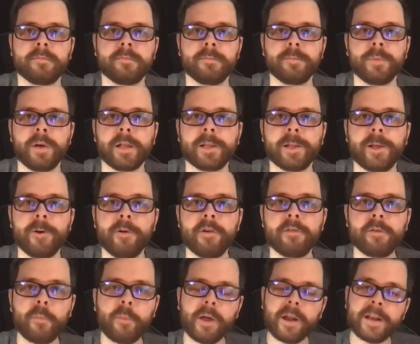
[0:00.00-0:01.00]
Hello,
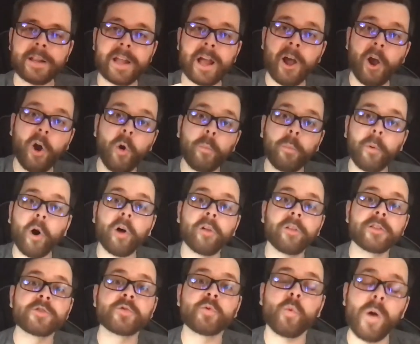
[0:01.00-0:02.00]
everybody. I hope all
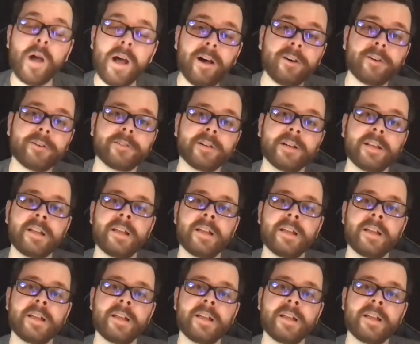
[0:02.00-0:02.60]
is well